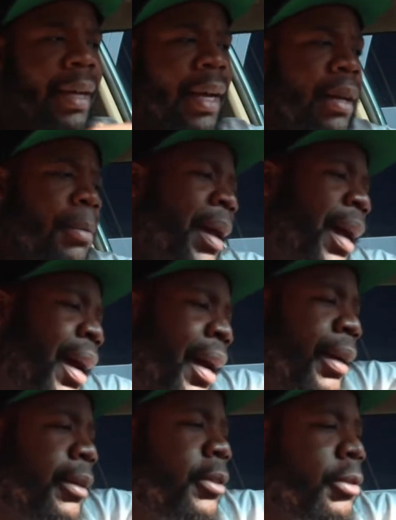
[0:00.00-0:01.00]
And I'm like, all
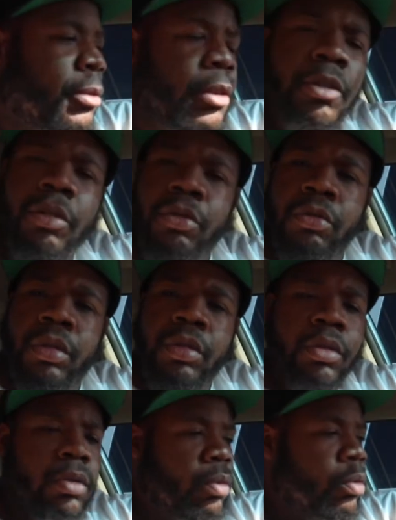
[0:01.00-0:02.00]
right,
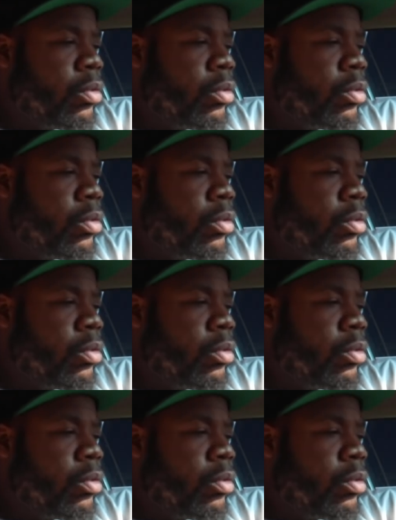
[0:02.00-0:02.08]
cool.